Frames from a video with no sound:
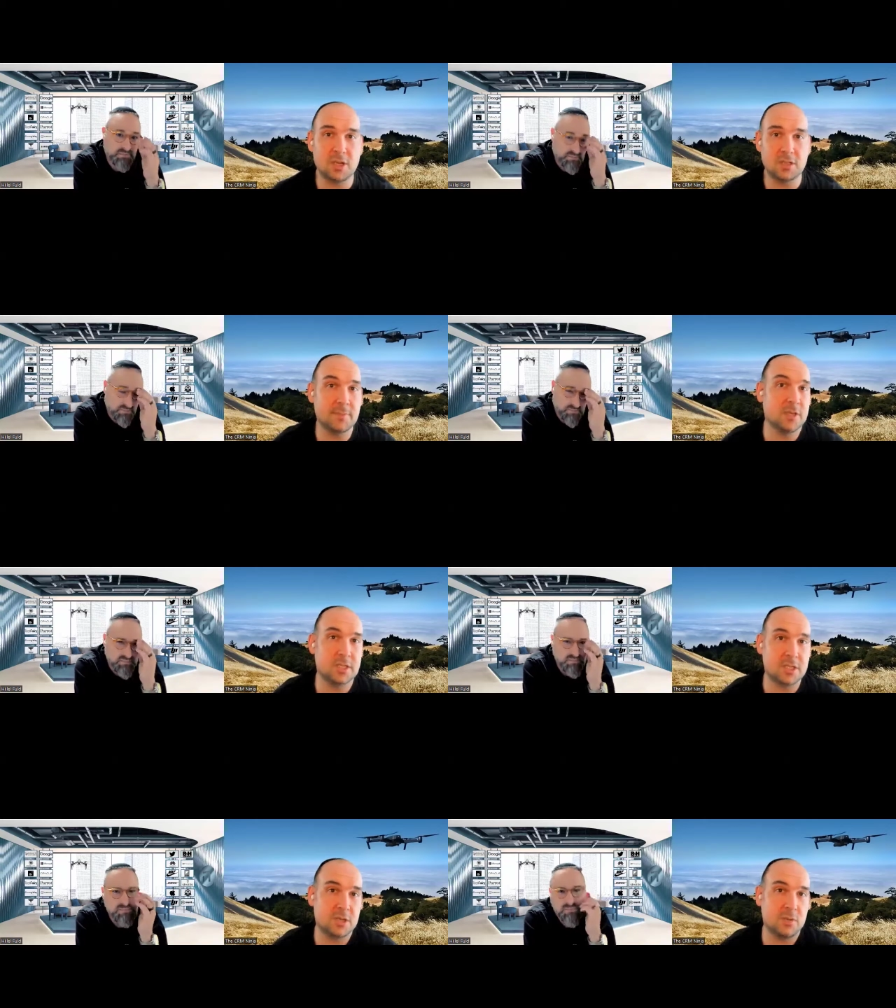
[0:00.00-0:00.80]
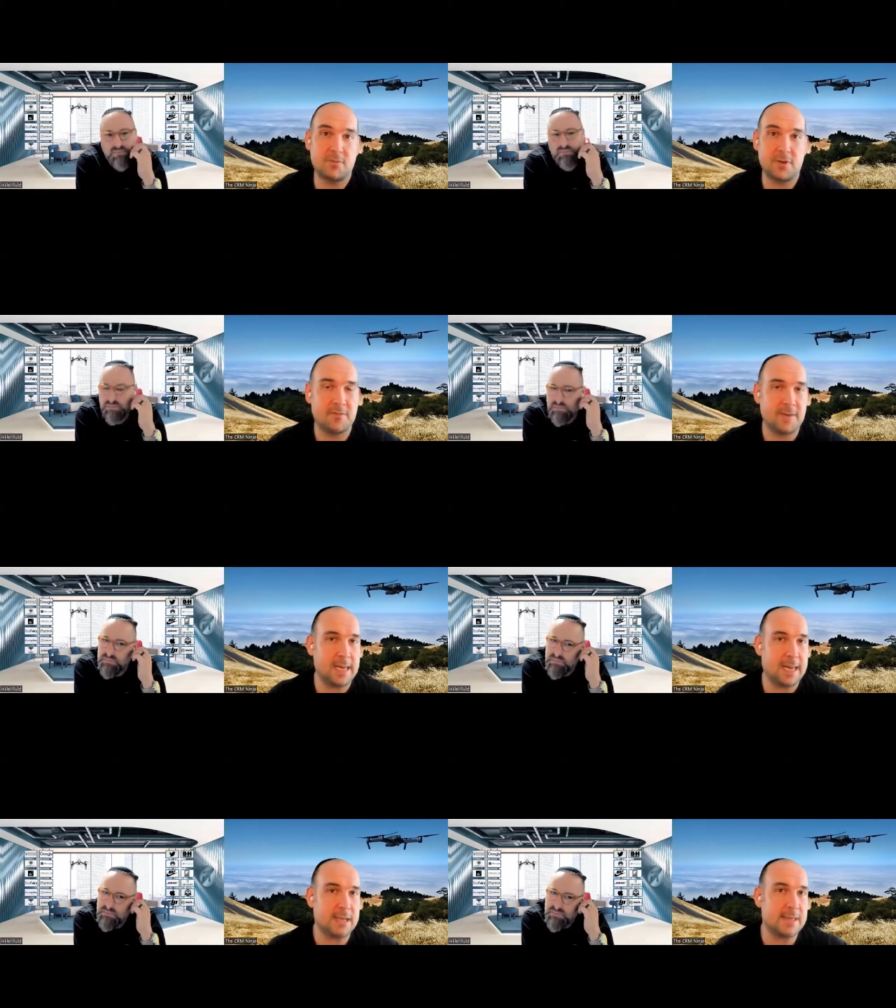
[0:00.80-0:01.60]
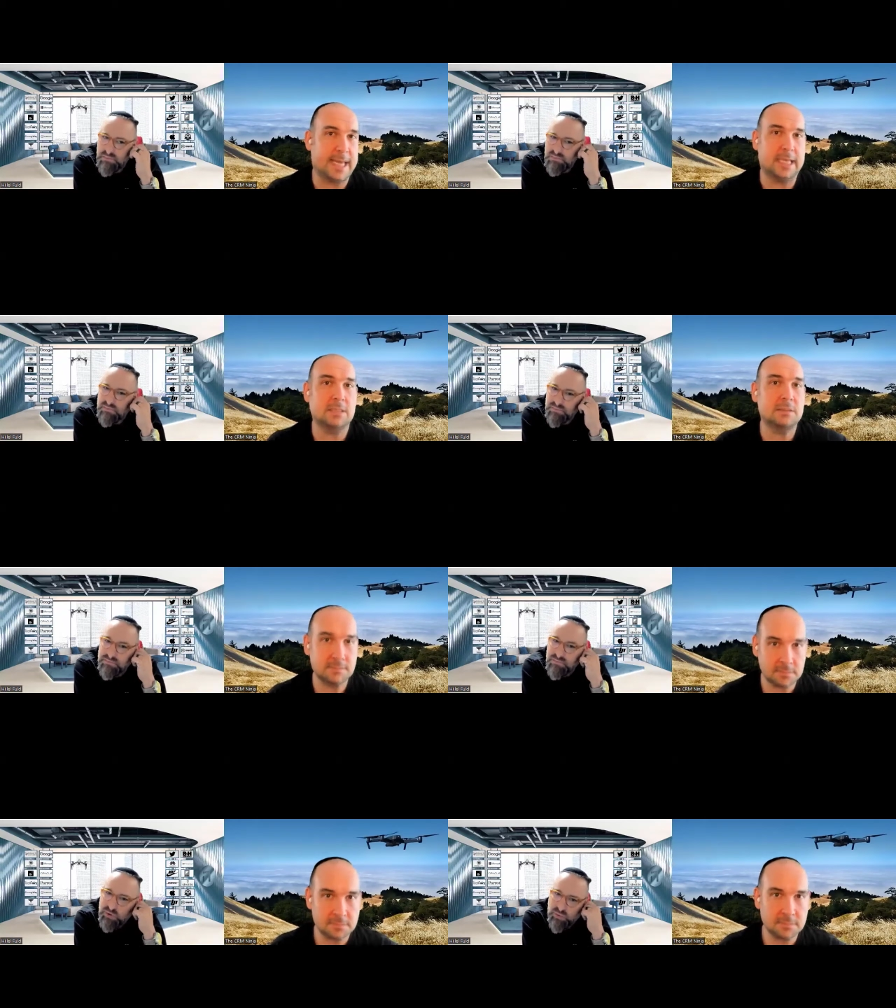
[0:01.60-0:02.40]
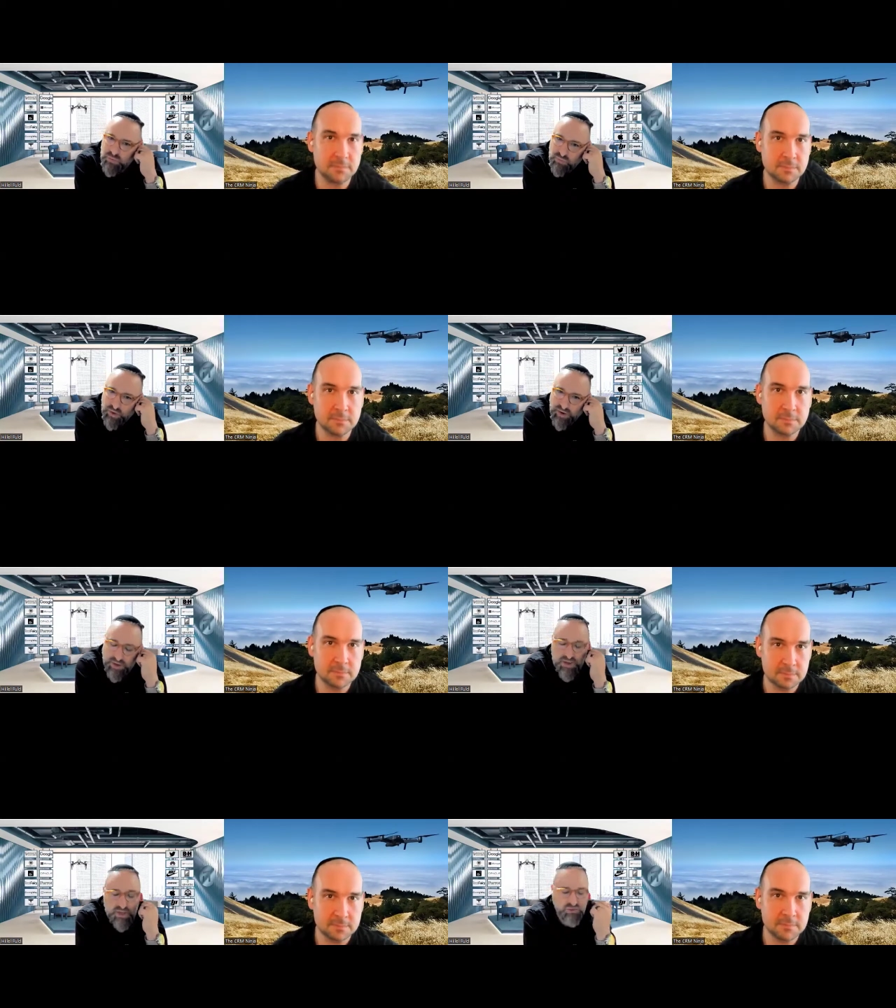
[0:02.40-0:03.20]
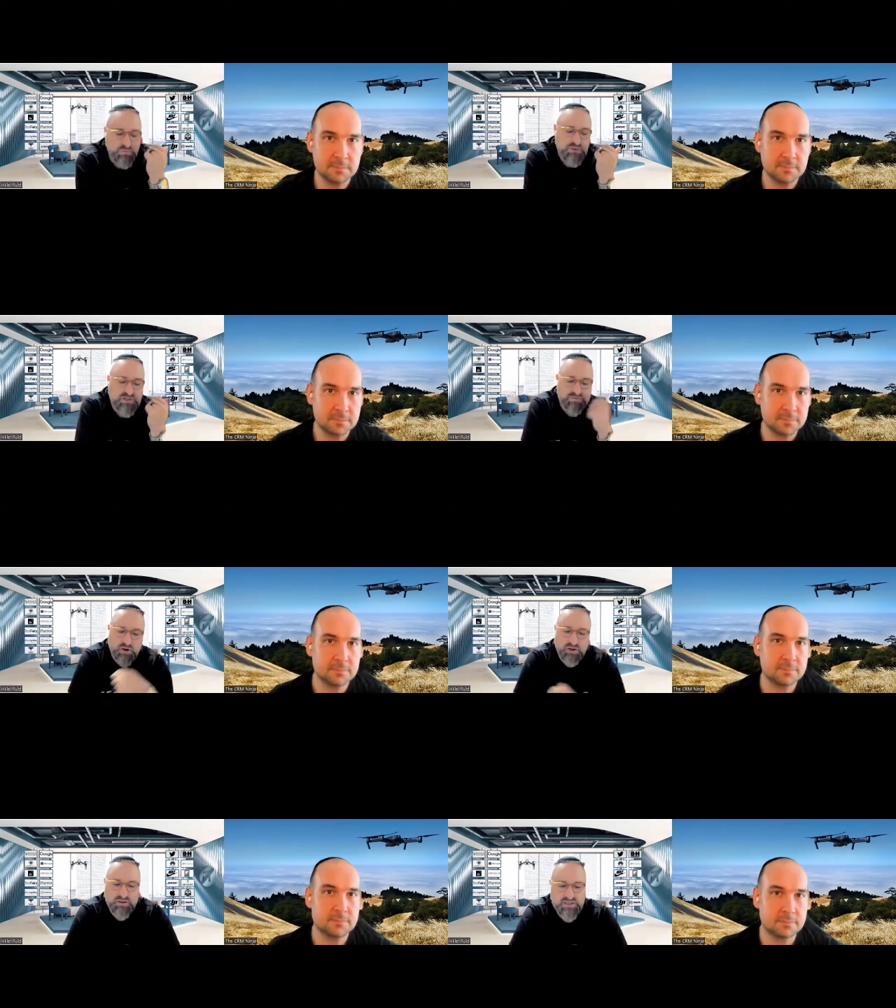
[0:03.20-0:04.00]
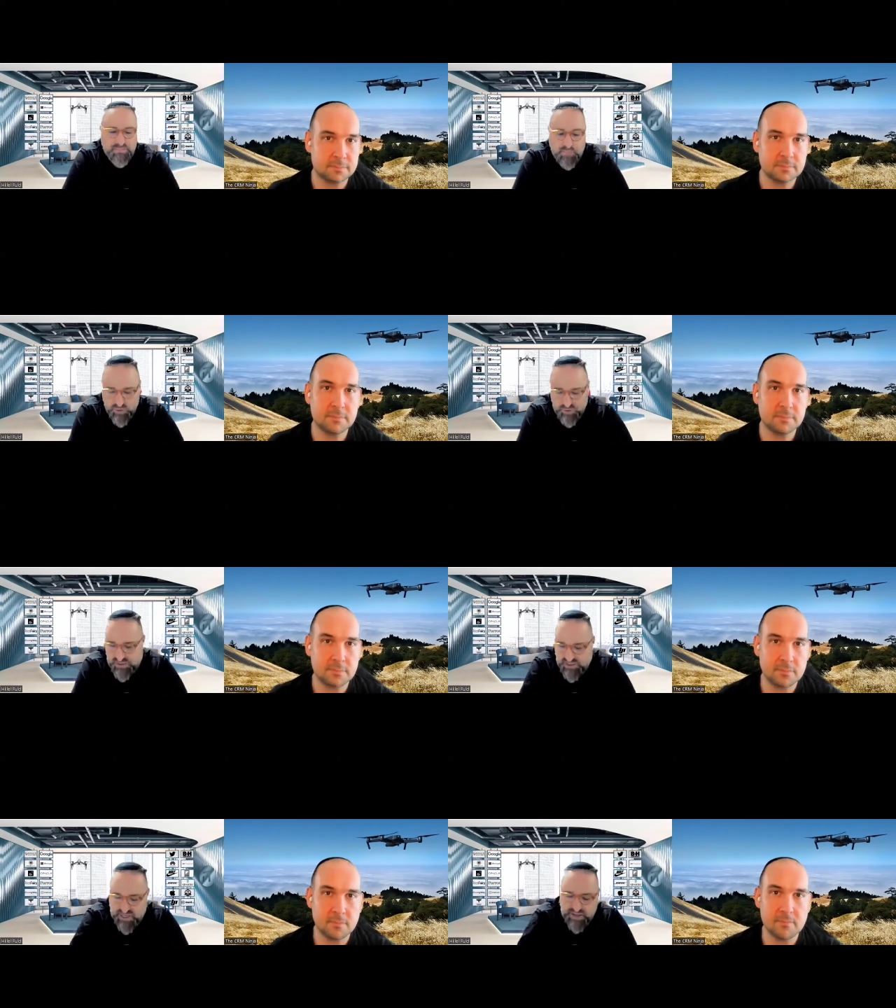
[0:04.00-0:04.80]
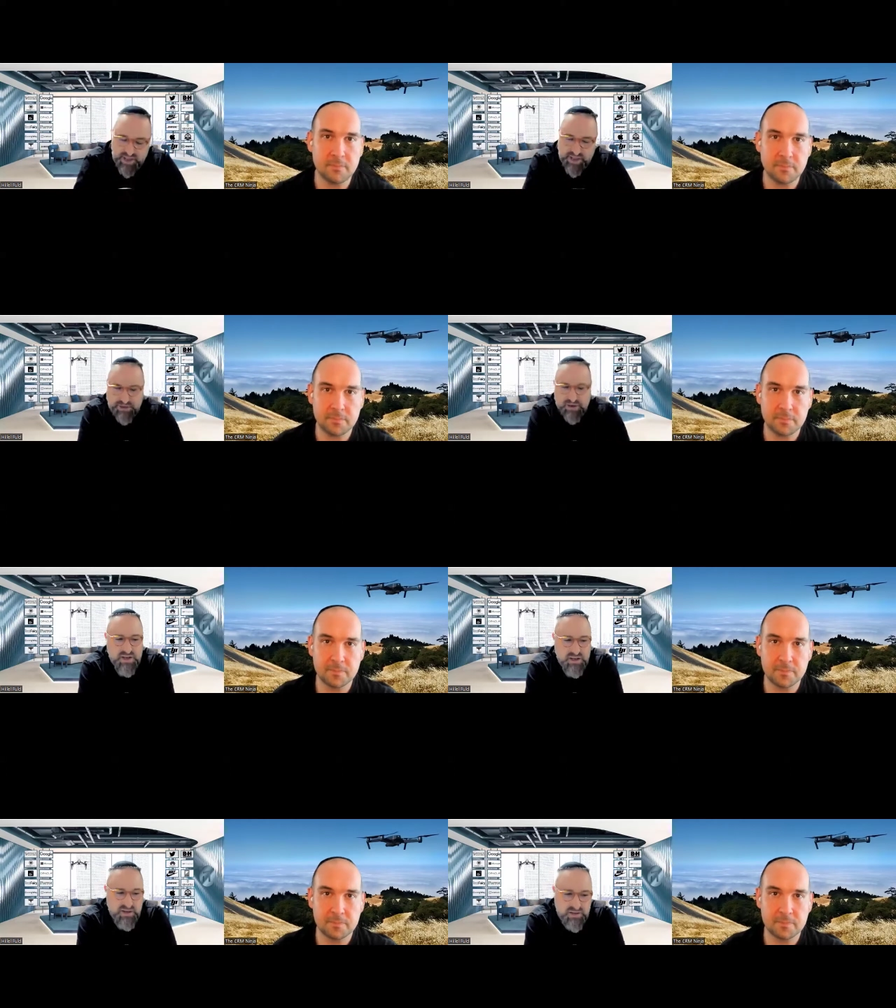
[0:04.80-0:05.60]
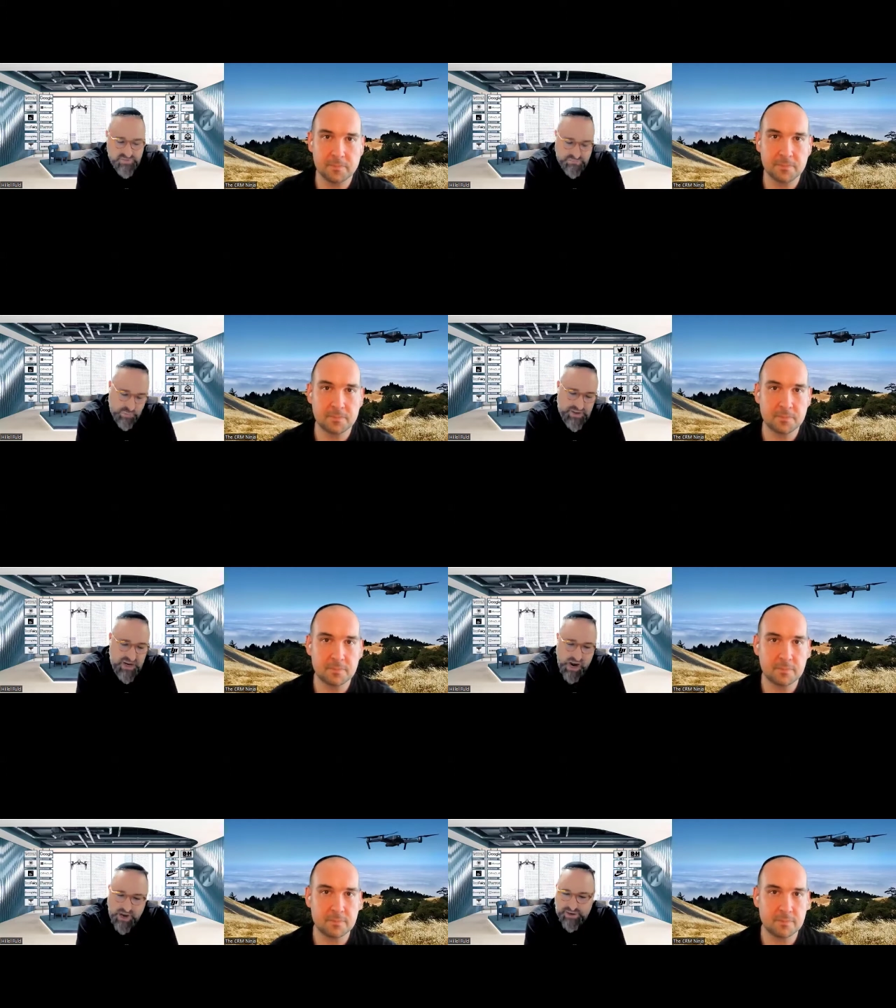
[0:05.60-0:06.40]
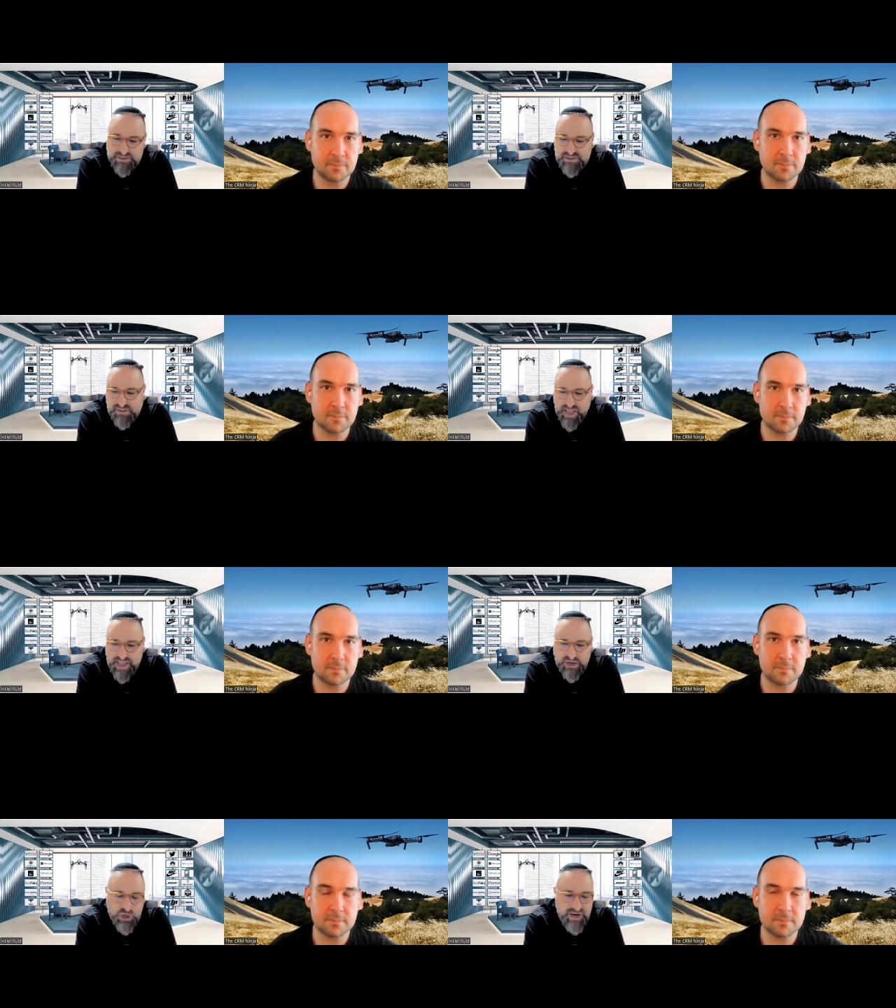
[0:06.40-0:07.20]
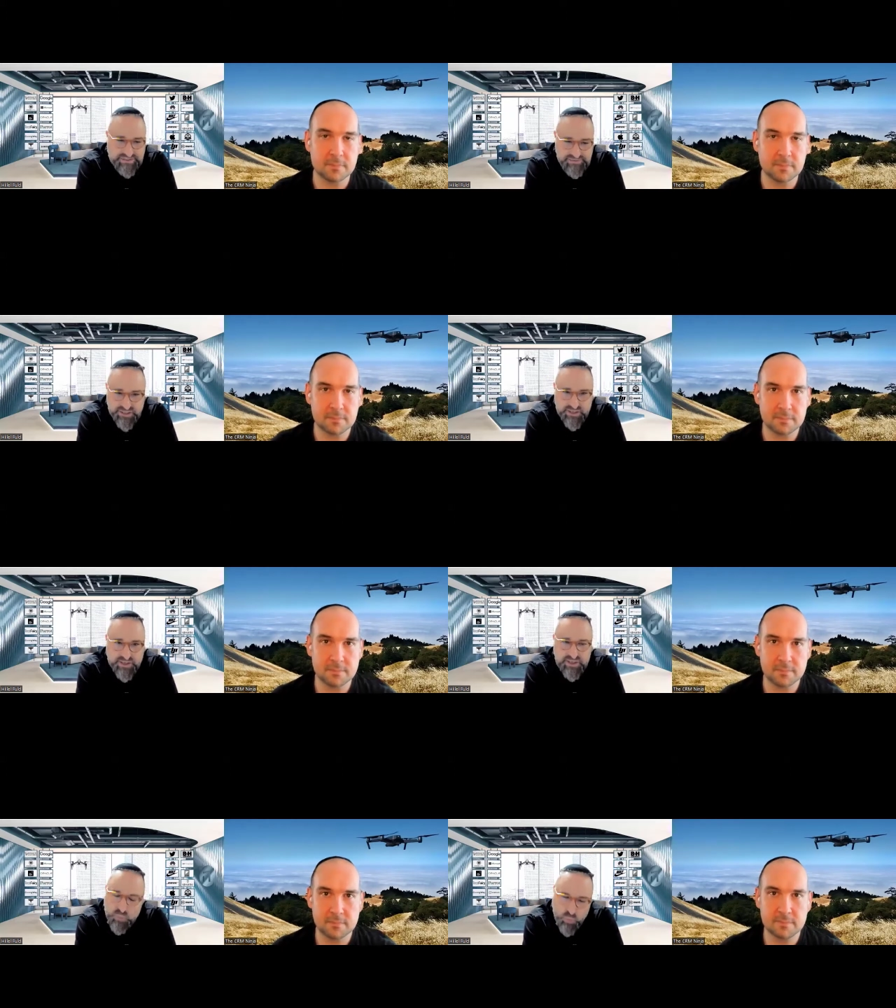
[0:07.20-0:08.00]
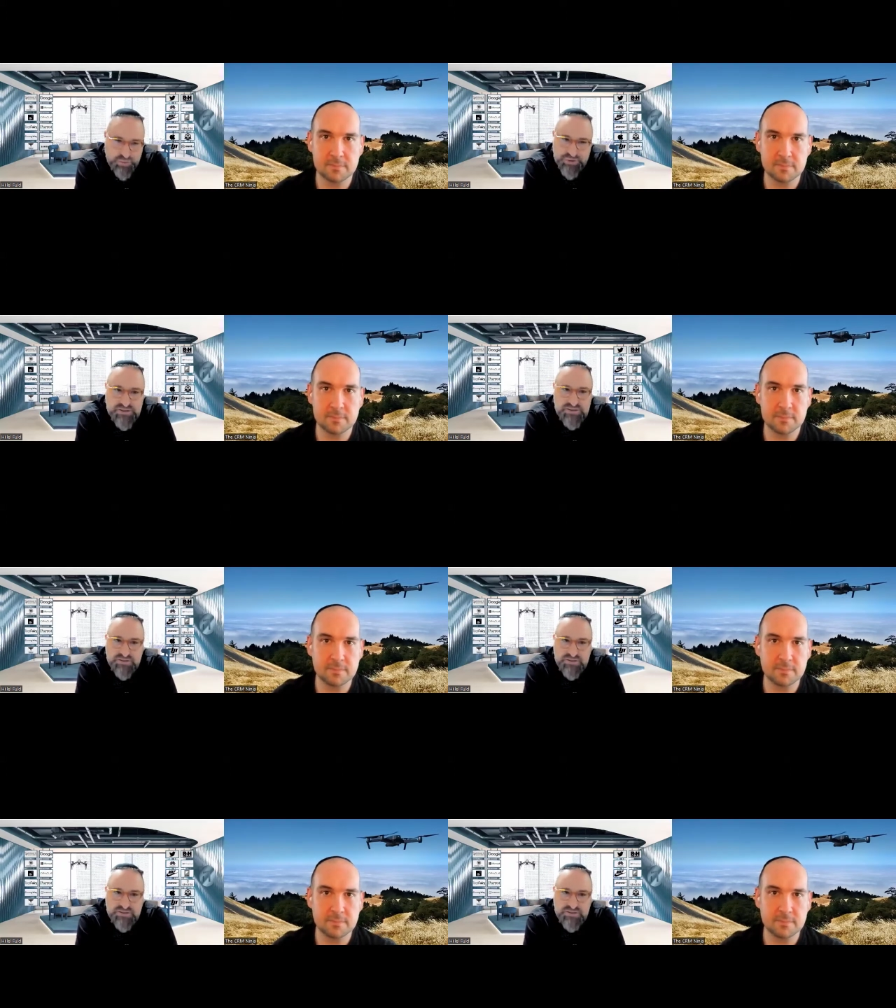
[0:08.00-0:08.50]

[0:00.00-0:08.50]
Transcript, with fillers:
Speaker 1: start it because they're so afraid of failing and that.
Speaker 2: Right. So, first of all, it's important to say that if we're being honest, a good idea is worthless